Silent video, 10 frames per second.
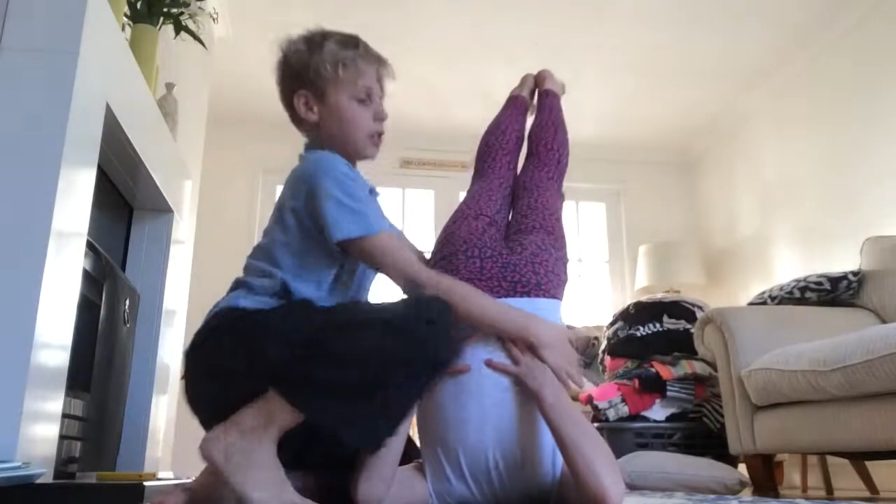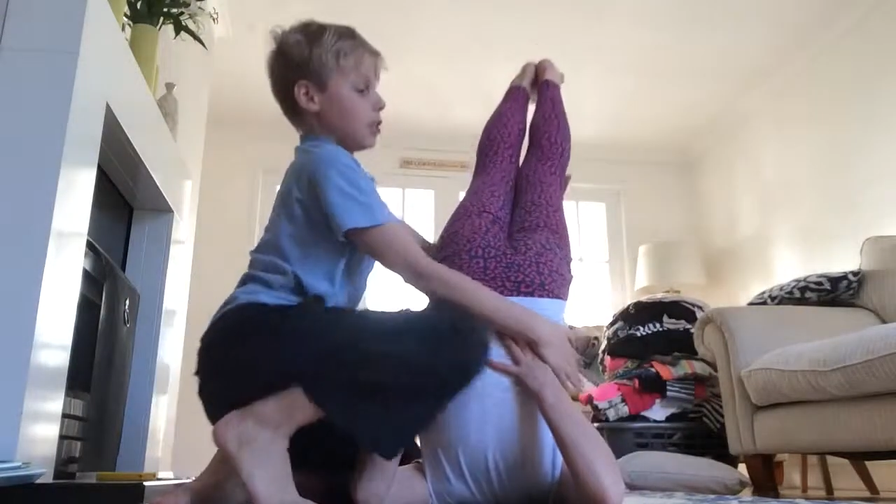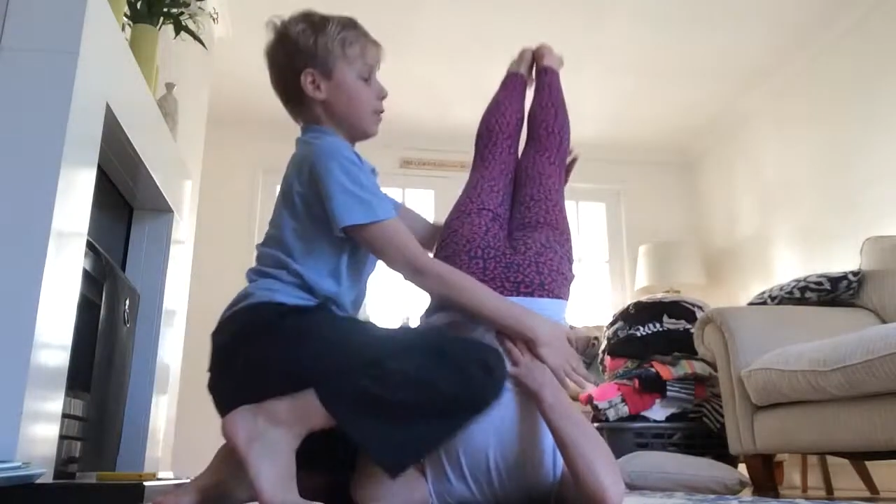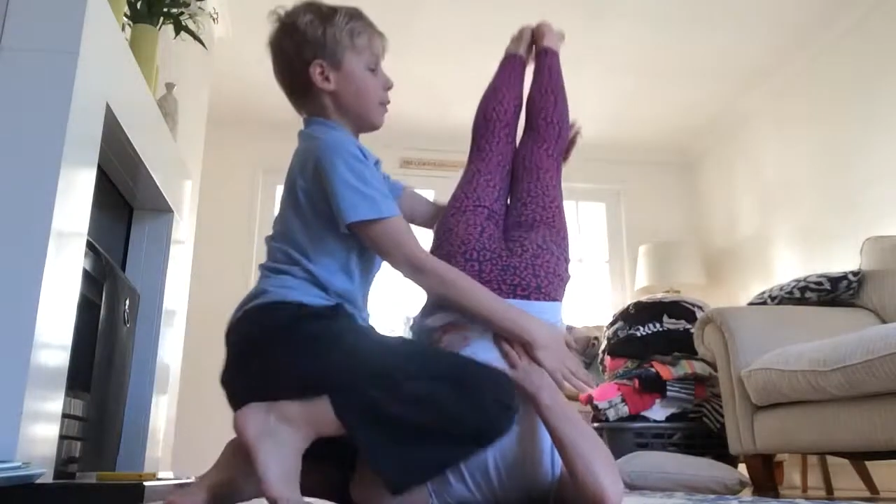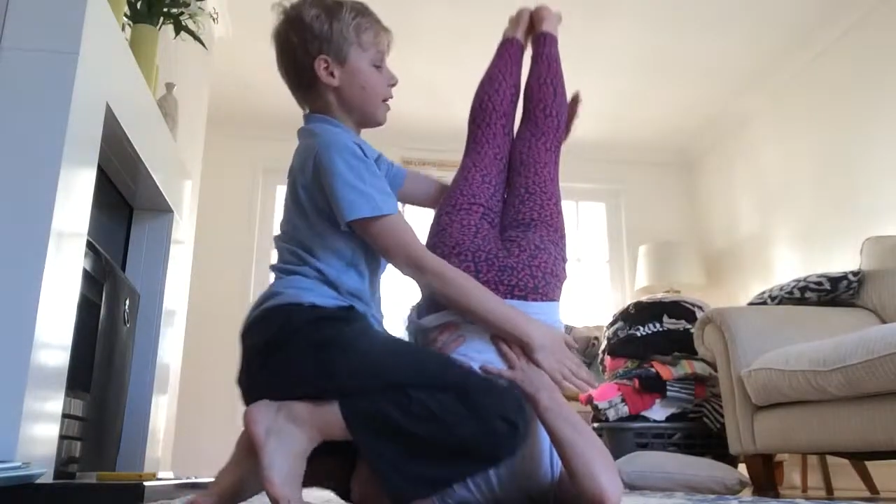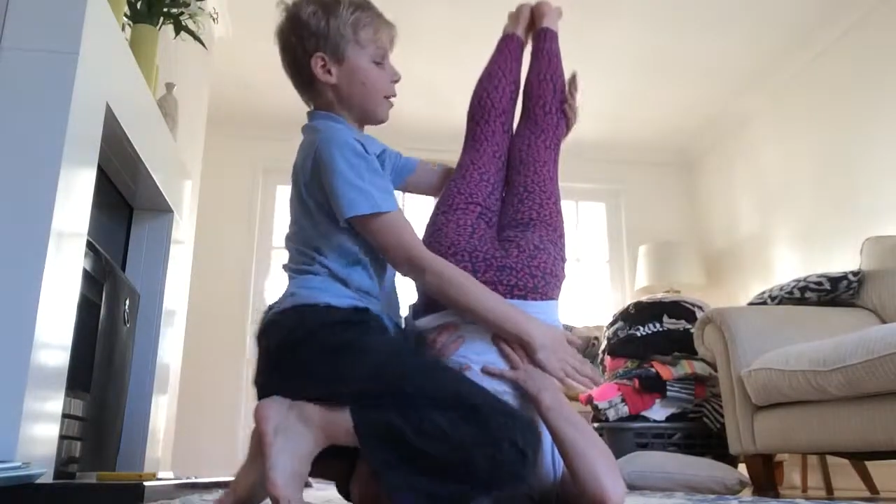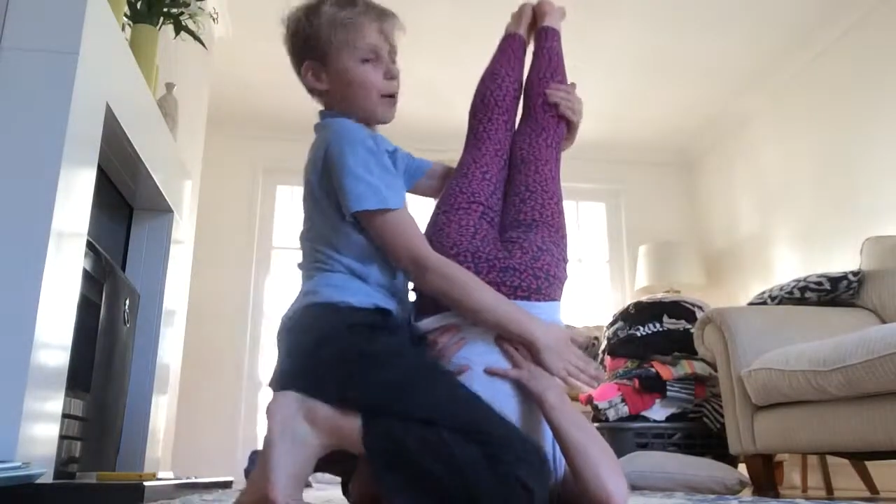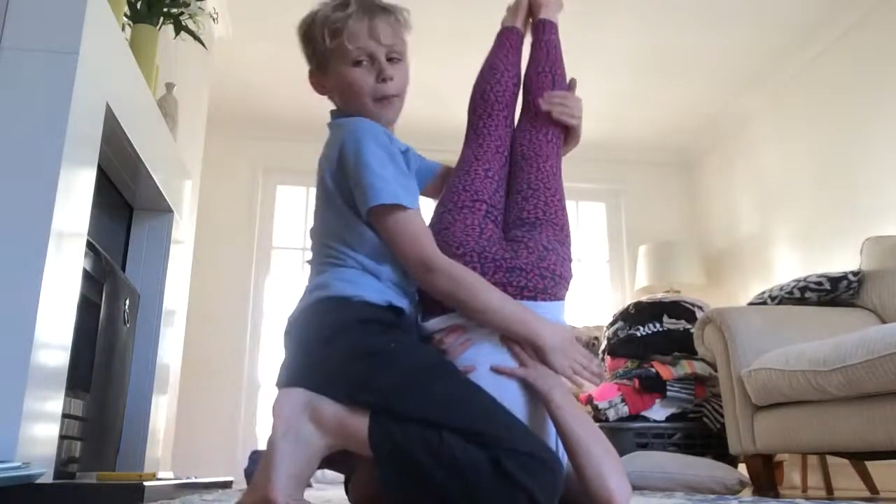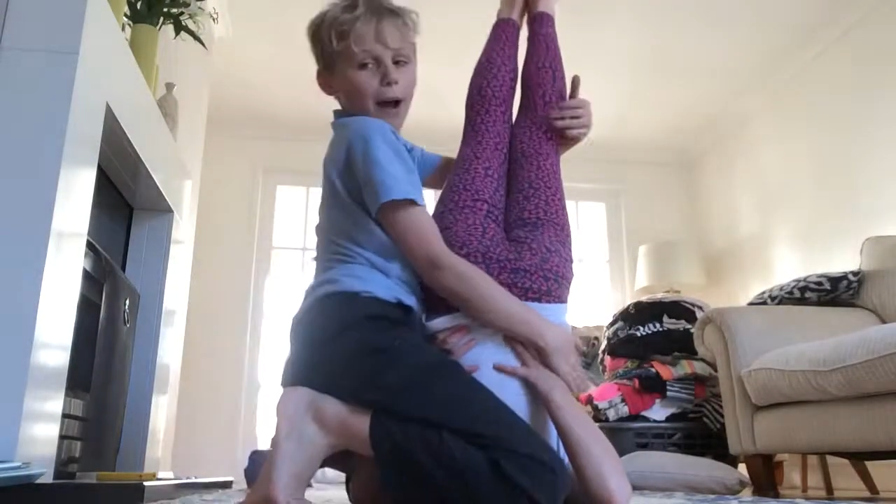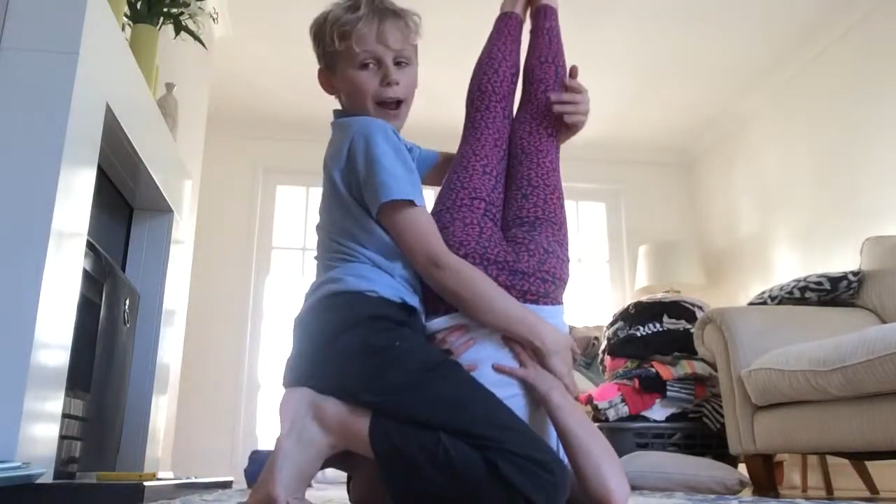So she brings up
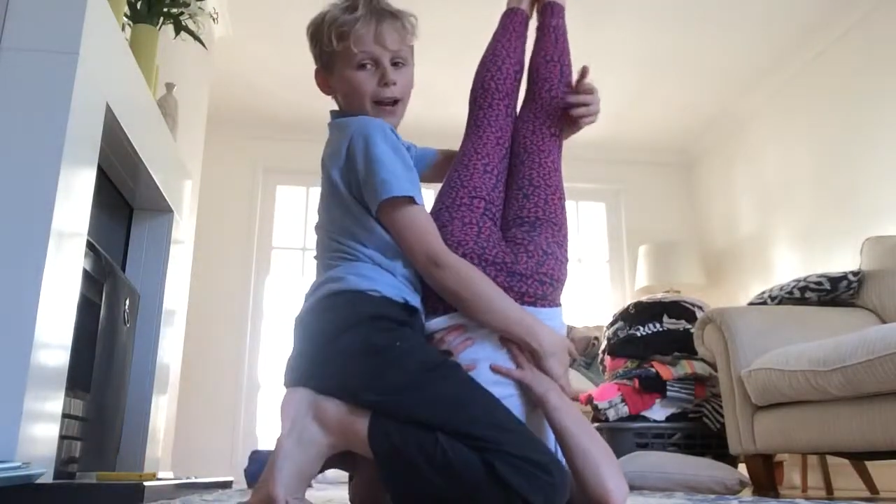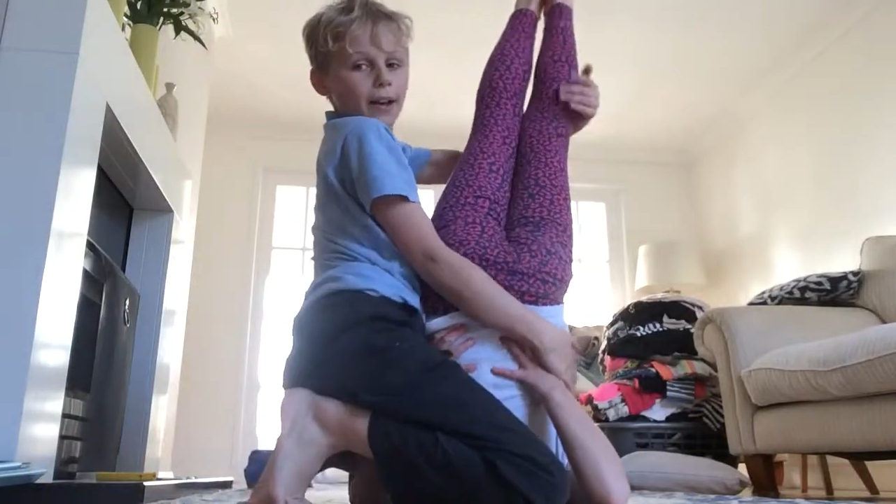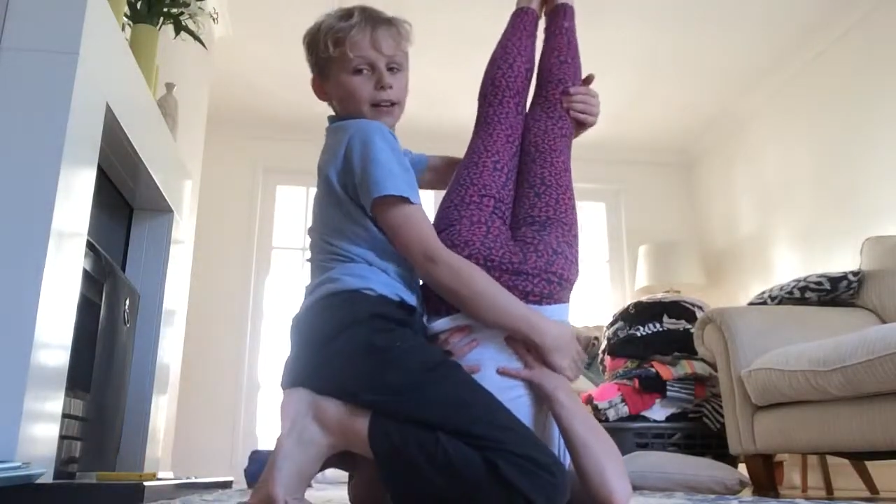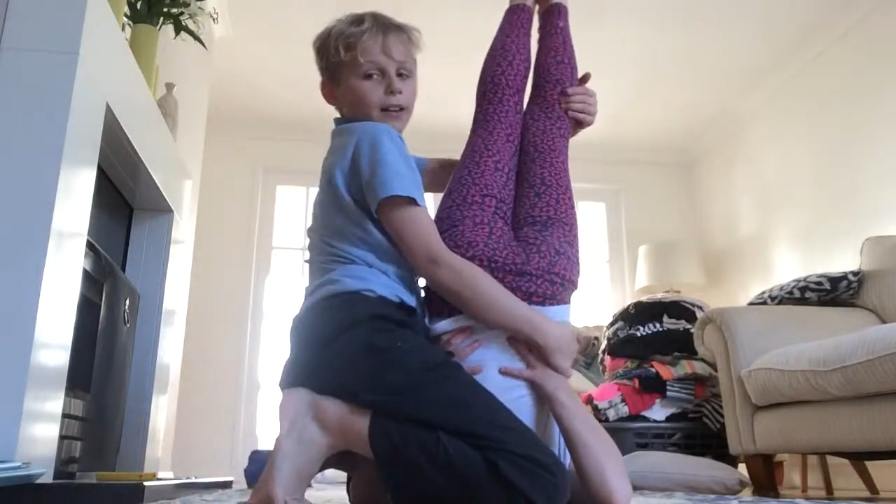her back.